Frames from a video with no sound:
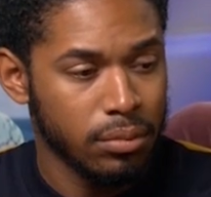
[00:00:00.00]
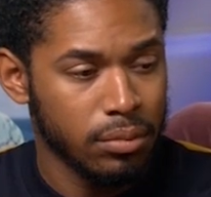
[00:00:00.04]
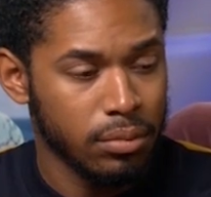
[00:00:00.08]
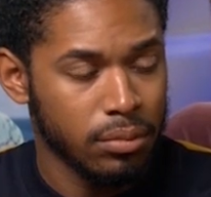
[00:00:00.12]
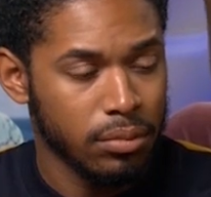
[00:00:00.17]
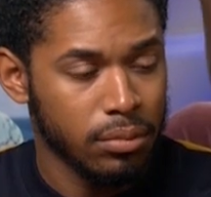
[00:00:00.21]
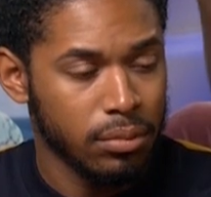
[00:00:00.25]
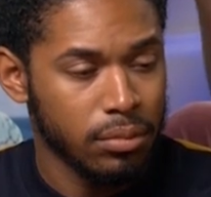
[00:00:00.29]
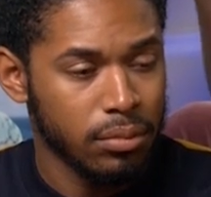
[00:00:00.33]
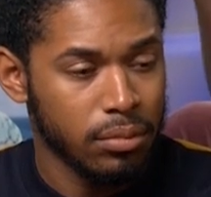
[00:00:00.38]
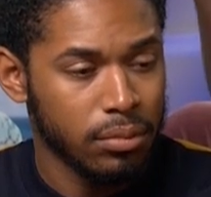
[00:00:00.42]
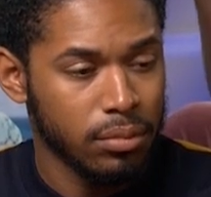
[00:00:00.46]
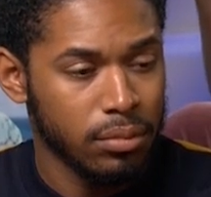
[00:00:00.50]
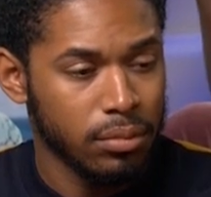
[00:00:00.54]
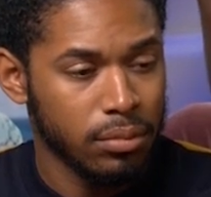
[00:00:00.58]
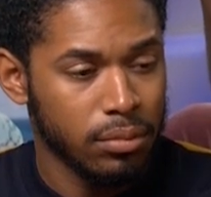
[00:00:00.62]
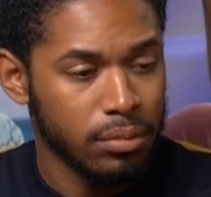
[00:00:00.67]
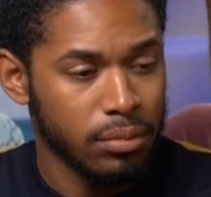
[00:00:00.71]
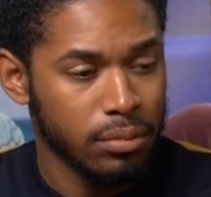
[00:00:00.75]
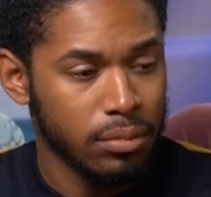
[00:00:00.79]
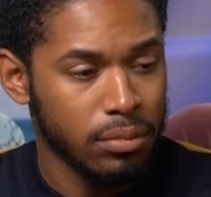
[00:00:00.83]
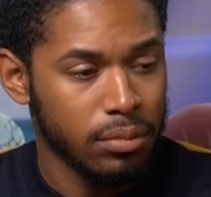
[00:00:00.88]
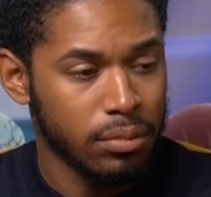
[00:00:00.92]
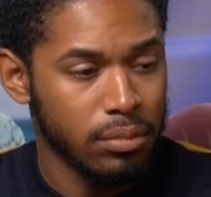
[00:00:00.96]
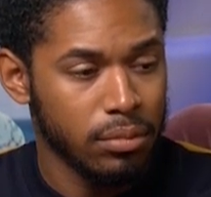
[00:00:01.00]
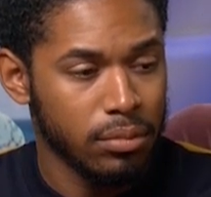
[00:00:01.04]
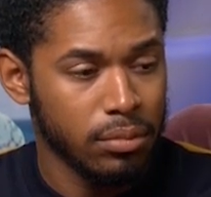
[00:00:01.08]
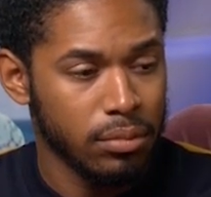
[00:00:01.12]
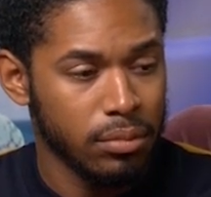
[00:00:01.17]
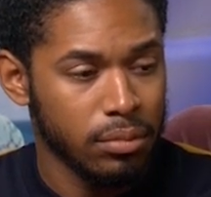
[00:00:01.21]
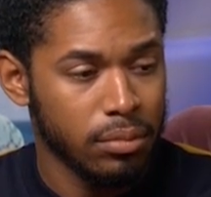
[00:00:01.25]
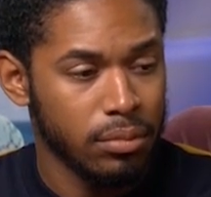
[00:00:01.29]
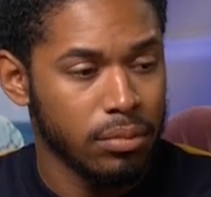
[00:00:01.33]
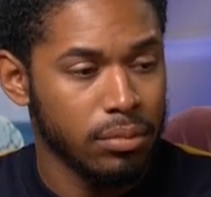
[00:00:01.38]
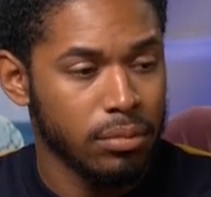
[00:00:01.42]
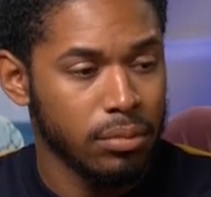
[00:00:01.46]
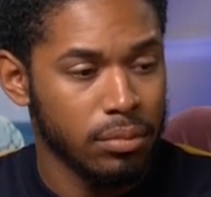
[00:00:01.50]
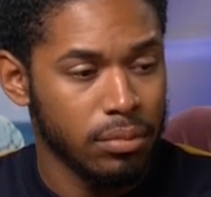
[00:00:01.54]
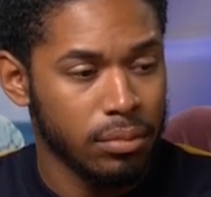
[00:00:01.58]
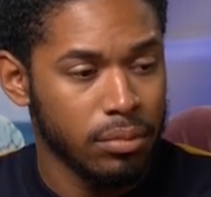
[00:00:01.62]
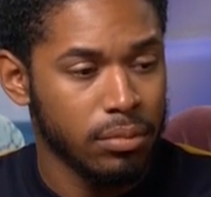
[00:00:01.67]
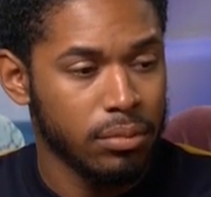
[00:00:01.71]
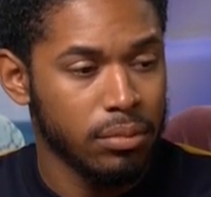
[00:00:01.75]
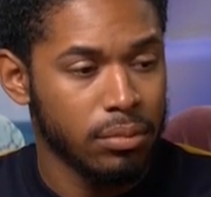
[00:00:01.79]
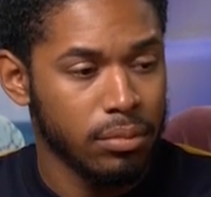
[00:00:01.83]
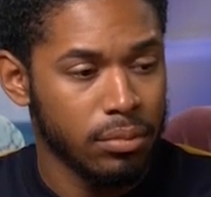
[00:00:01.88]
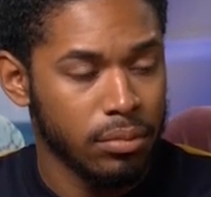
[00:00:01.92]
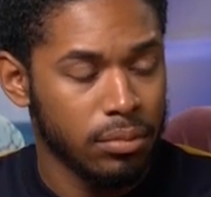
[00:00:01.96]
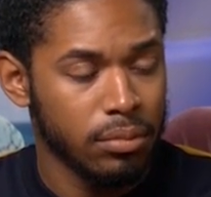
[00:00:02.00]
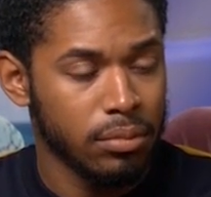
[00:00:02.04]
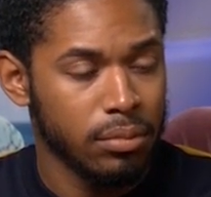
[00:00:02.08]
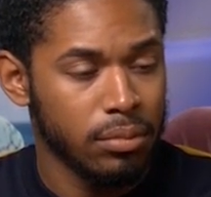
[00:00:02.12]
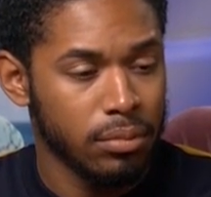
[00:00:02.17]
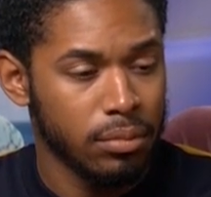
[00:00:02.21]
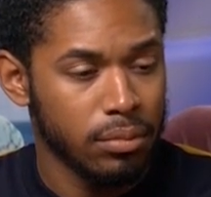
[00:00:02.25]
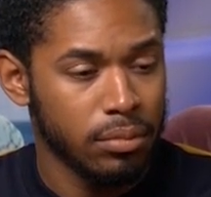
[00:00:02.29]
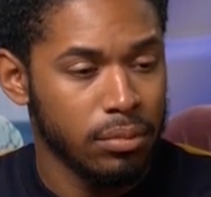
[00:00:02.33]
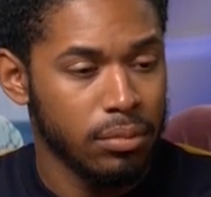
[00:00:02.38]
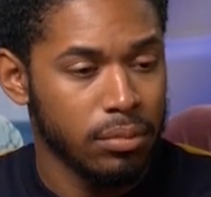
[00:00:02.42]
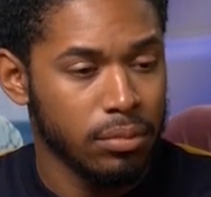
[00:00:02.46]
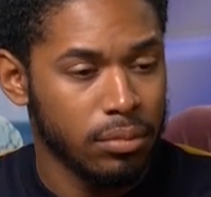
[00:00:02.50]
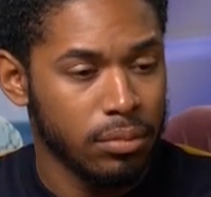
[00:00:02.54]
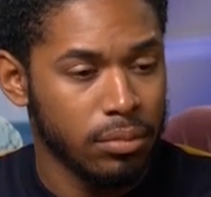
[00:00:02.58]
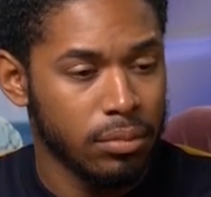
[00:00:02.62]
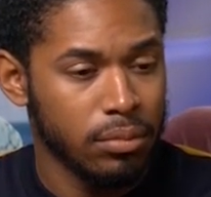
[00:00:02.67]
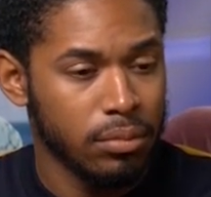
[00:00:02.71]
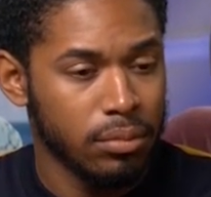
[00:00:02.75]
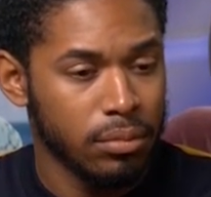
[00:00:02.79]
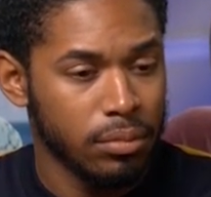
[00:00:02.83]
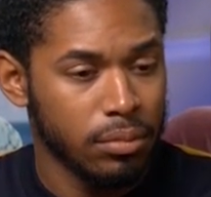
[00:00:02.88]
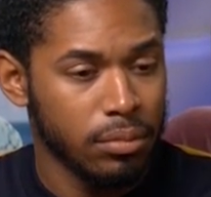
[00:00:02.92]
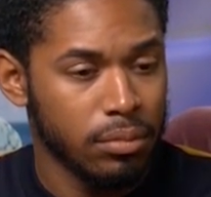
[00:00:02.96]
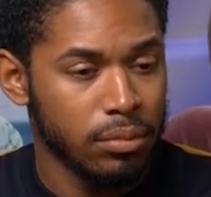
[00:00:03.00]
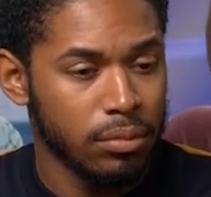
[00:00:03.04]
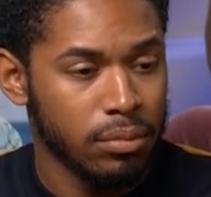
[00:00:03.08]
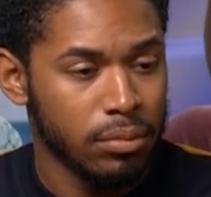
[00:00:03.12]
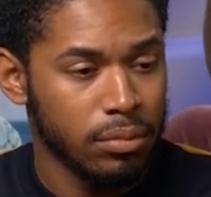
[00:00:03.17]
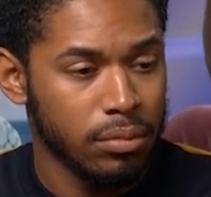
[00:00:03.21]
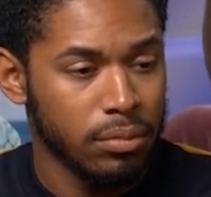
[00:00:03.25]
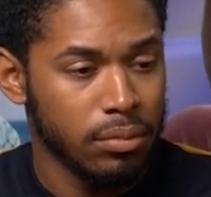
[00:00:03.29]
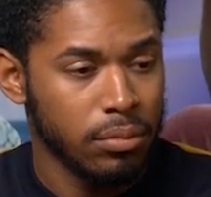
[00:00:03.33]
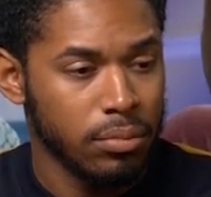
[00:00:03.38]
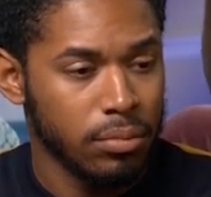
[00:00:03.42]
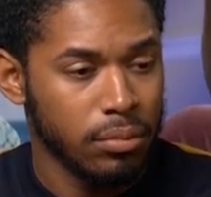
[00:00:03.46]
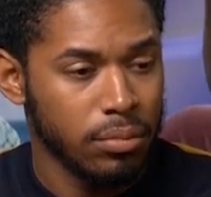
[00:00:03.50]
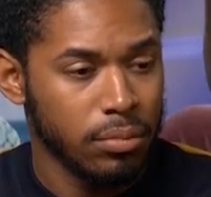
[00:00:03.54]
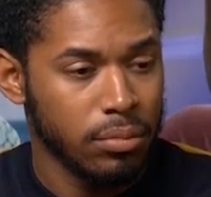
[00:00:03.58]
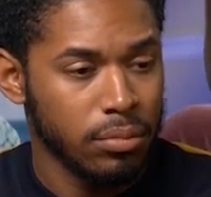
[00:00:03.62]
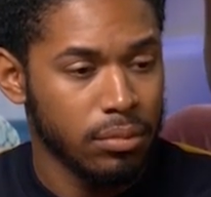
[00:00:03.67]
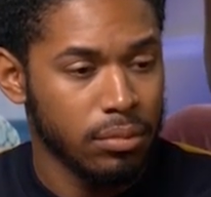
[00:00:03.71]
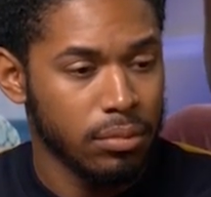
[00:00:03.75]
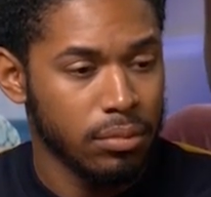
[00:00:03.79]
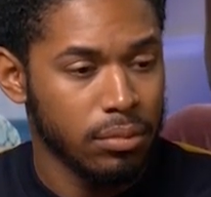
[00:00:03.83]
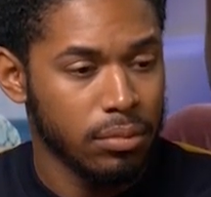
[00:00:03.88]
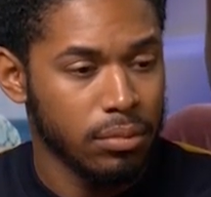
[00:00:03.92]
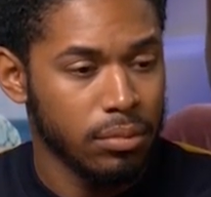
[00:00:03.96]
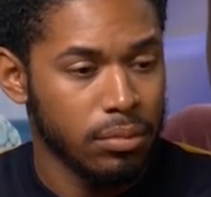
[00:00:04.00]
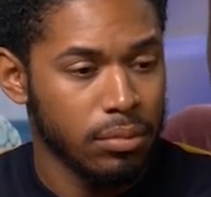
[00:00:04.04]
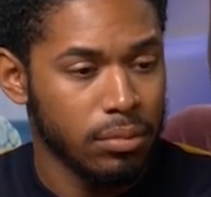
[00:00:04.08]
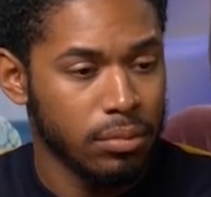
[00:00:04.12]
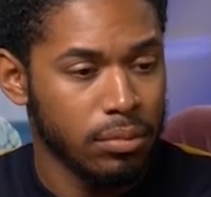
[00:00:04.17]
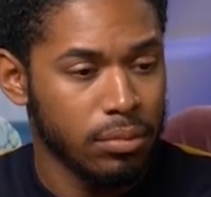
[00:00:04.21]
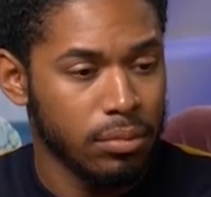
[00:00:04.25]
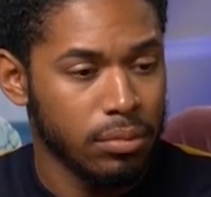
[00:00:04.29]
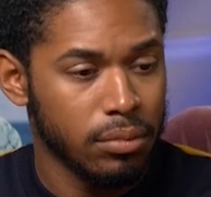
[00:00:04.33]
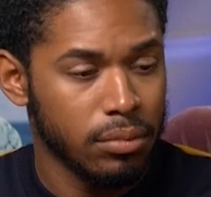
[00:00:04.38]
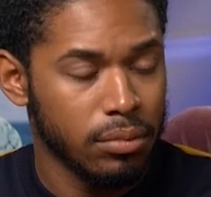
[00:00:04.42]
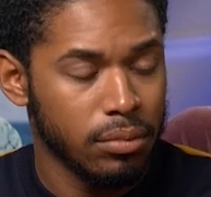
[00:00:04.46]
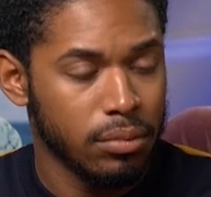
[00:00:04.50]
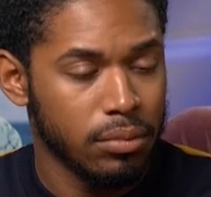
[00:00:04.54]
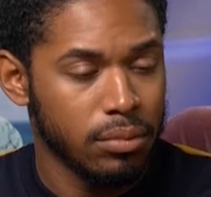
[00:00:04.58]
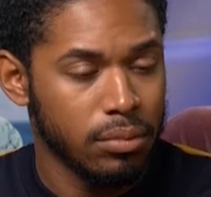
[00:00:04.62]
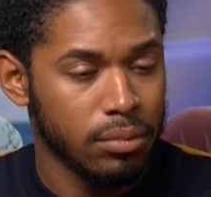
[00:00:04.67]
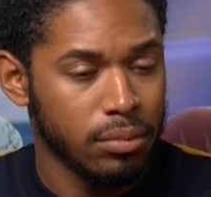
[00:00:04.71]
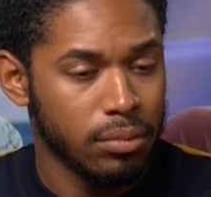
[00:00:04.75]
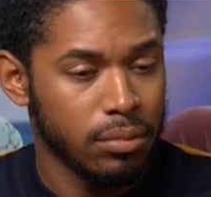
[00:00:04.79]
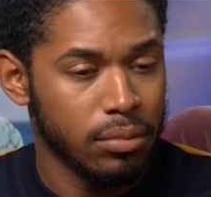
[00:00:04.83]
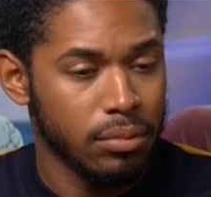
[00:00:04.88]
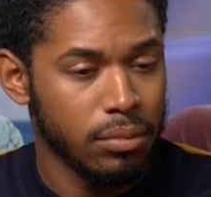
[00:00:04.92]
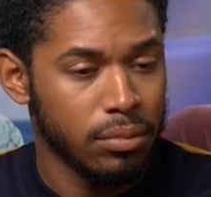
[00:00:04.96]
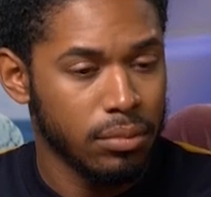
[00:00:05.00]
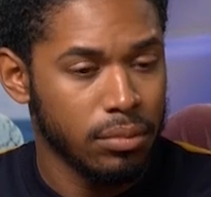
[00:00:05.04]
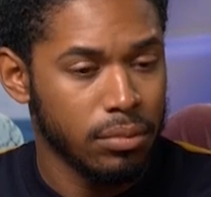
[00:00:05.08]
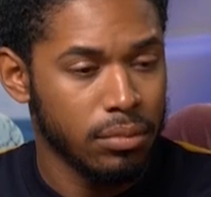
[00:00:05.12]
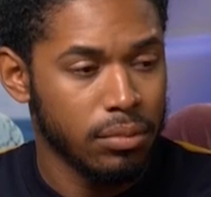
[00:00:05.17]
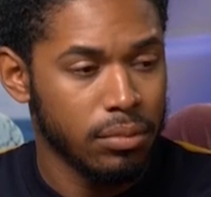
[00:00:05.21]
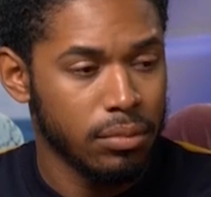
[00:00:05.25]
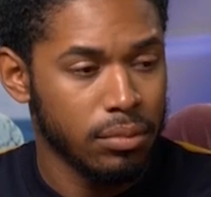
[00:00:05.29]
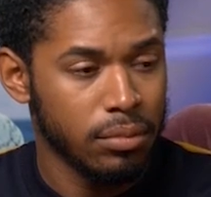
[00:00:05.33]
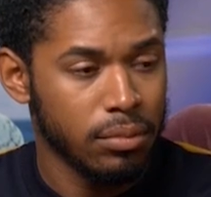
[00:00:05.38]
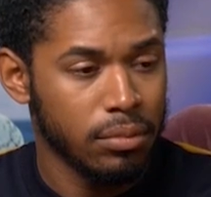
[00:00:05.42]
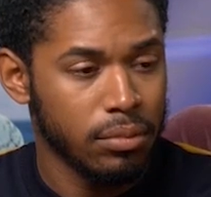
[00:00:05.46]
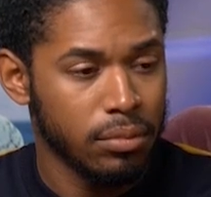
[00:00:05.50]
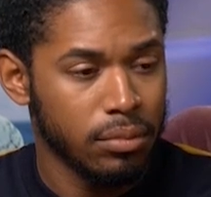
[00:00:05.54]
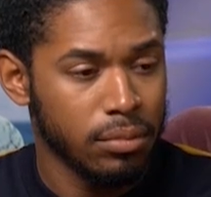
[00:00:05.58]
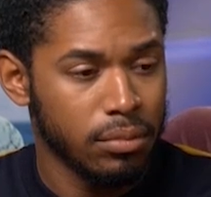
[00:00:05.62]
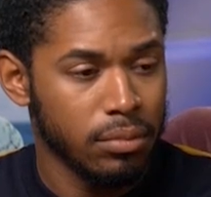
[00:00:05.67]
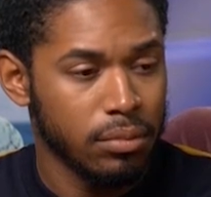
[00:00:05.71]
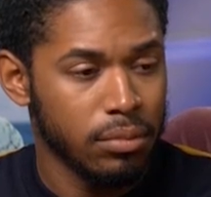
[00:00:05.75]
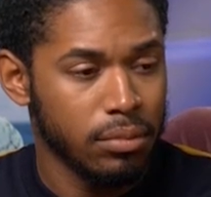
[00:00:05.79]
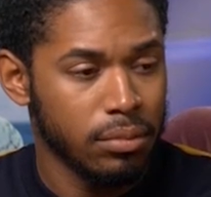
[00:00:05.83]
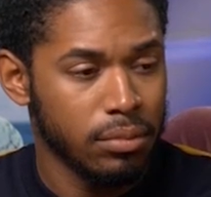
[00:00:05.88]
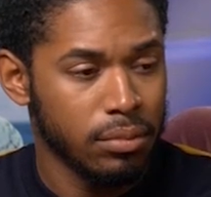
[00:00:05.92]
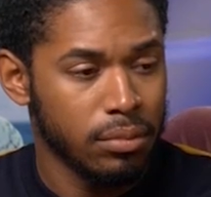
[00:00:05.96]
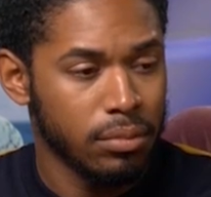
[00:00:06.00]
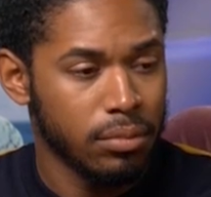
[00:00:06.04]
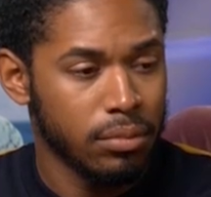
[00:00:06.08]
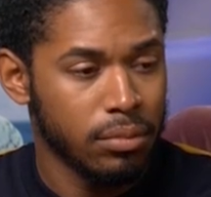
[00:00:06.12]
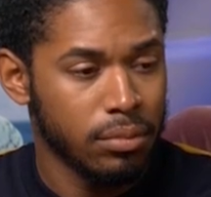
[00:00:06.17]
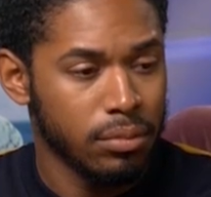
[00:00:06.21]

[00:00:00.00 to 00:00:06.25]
The person shown says nothing.